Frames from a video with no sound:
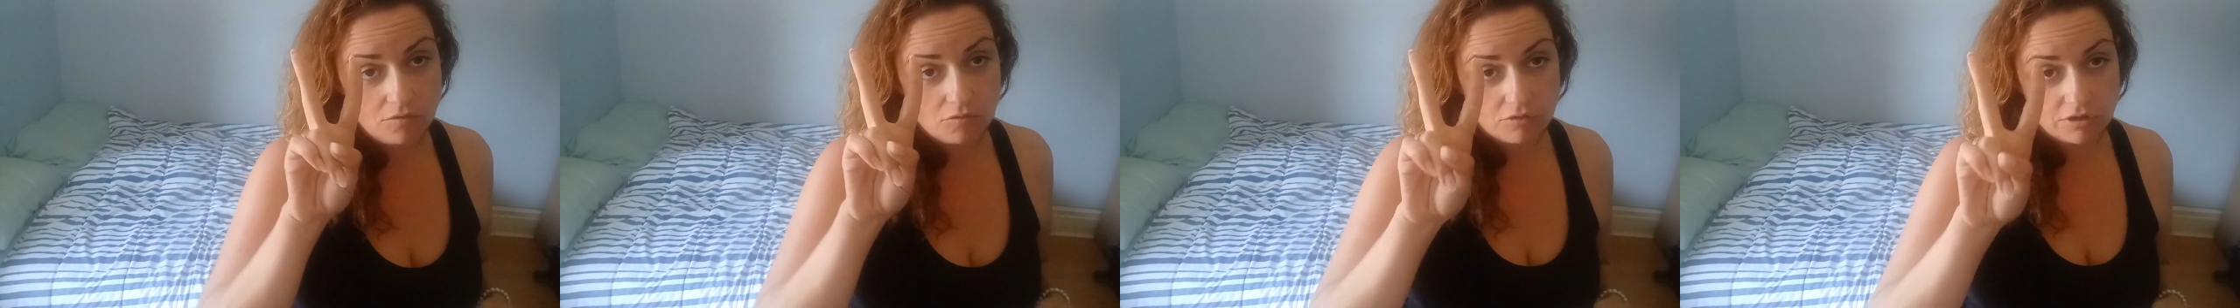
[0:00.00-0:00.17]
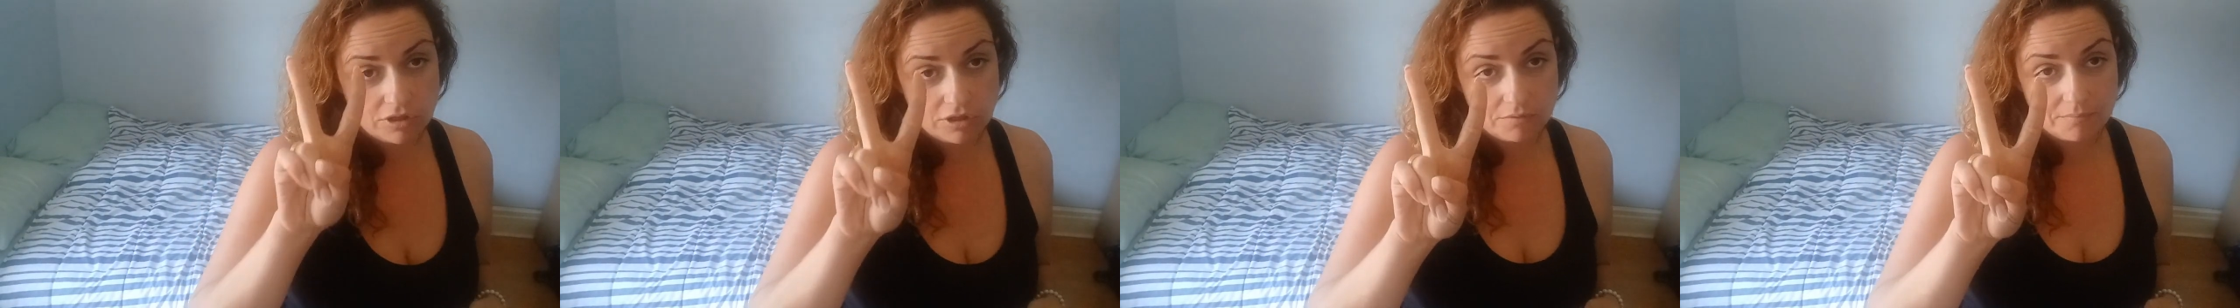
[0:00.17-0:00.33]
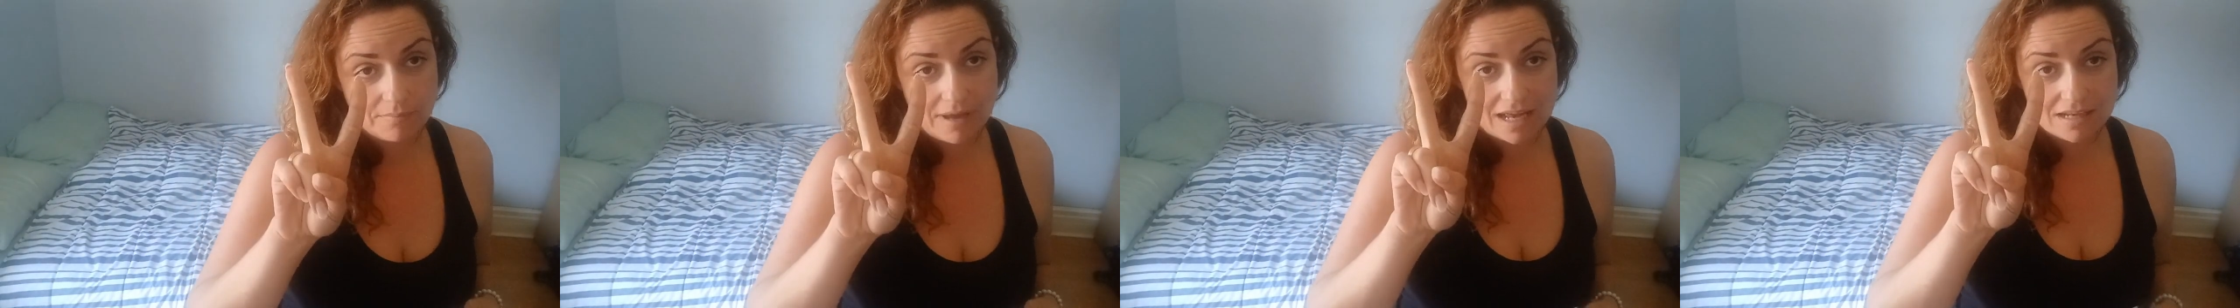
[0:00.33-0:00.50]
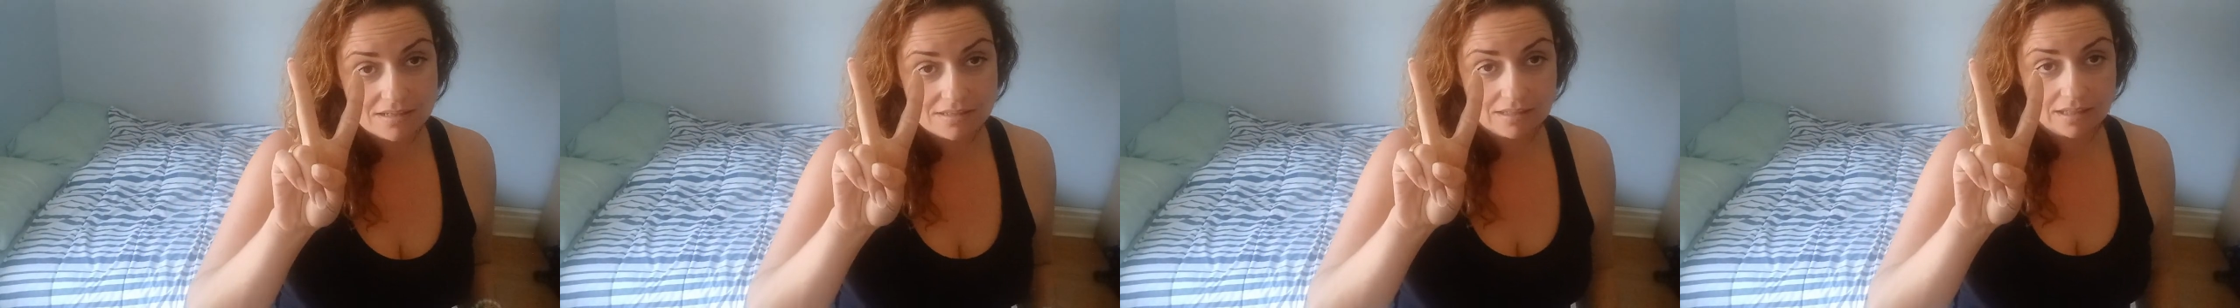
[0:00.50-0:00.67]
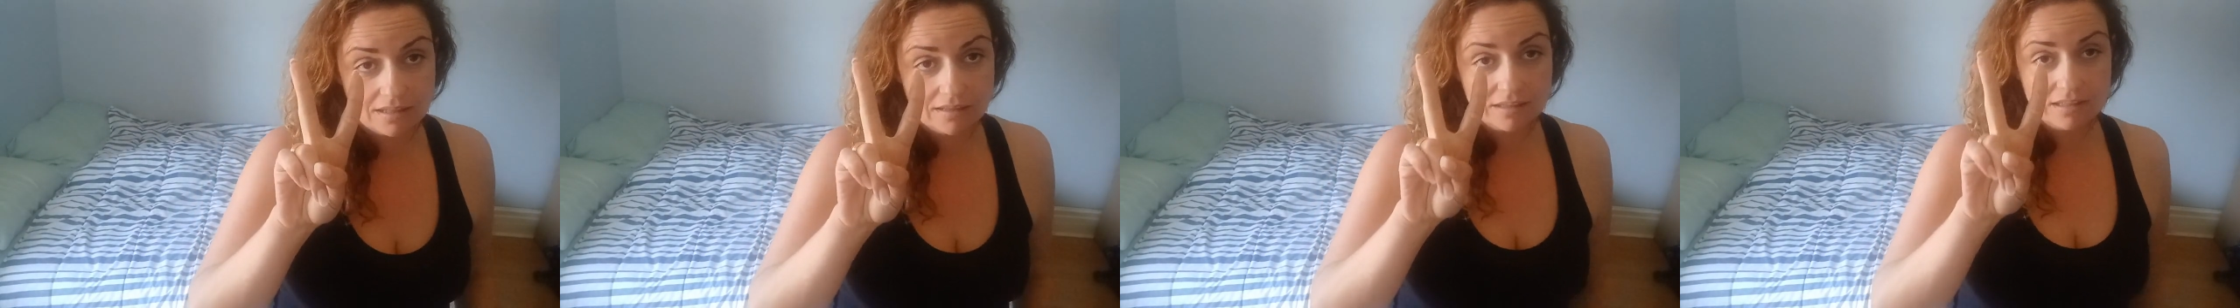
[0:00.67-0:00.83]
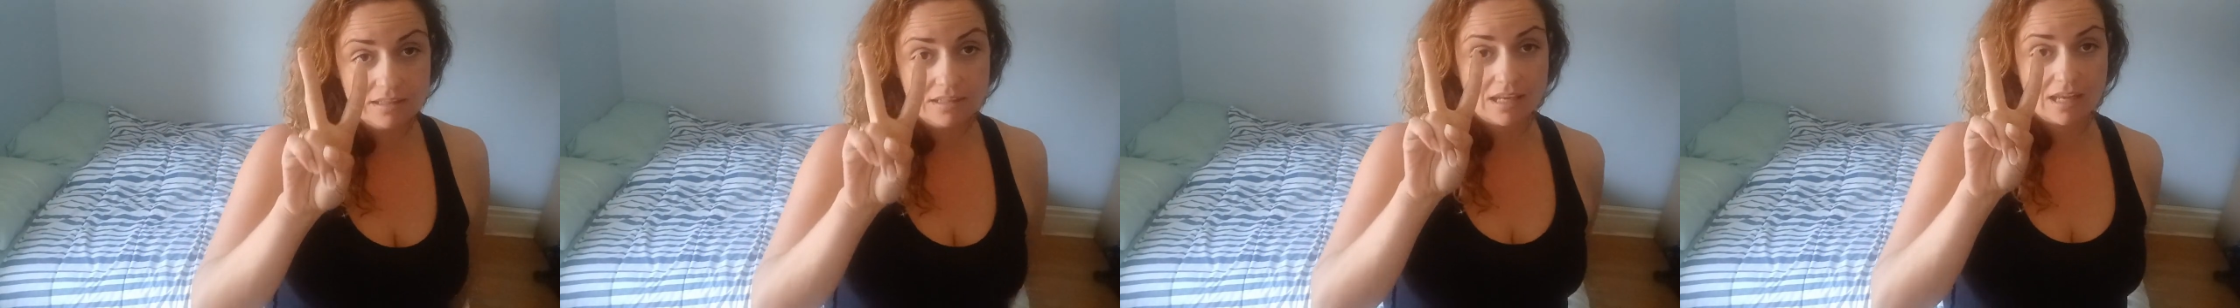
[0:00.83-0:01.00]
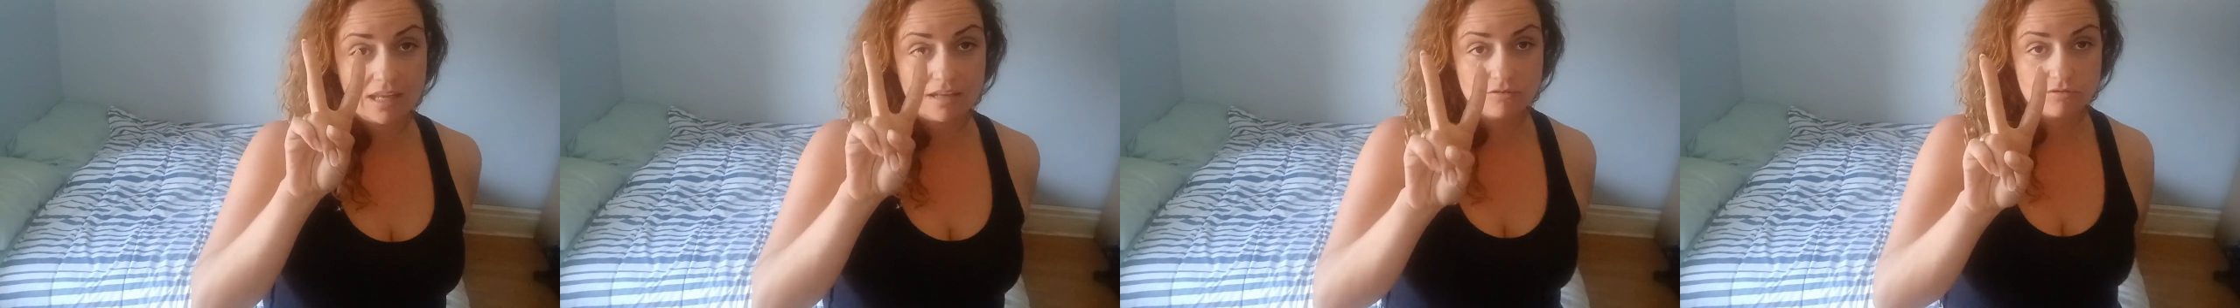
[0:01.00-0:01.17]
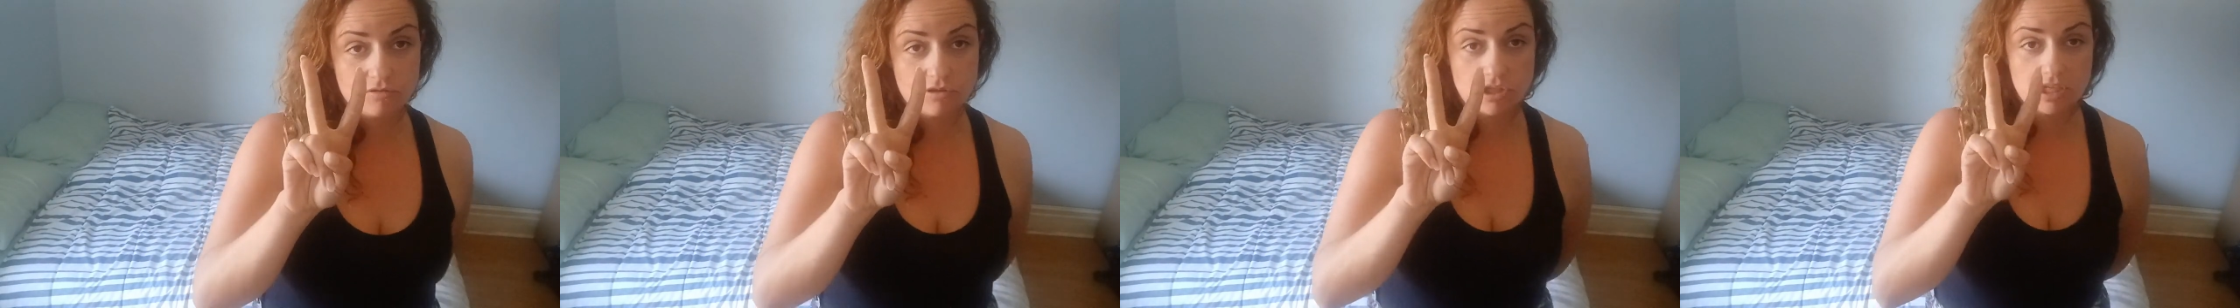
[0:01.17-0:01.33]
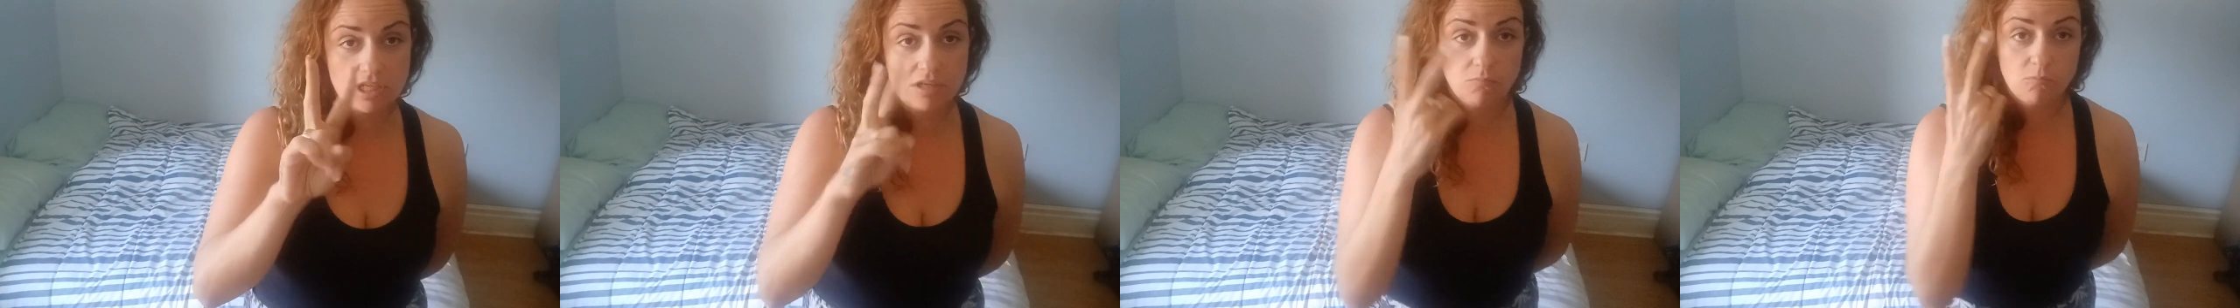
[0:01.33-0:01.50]
or your masculine
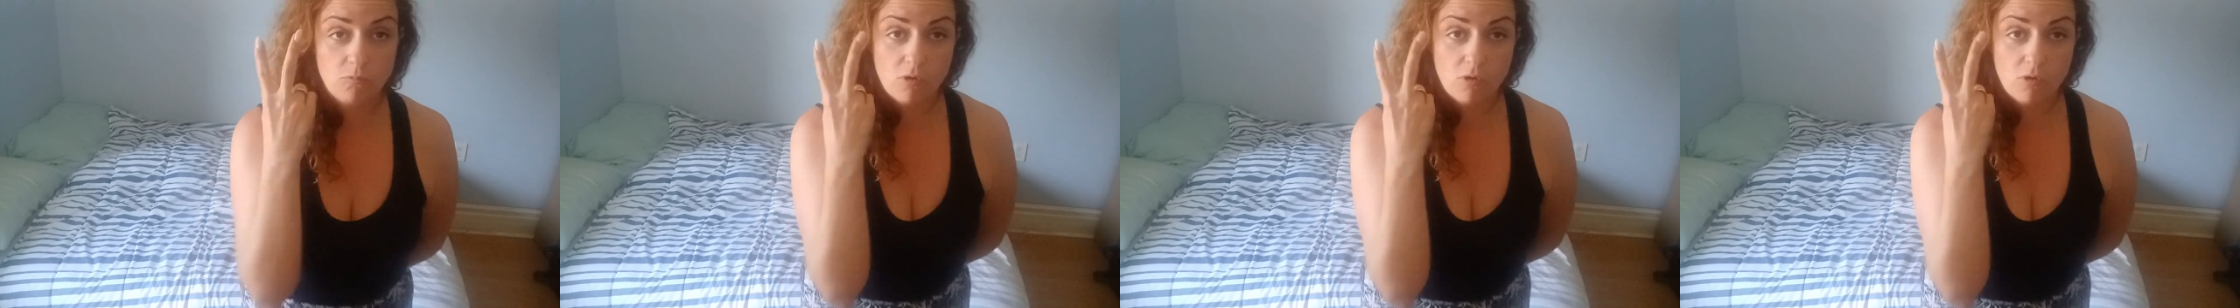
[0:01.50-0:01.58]
energy,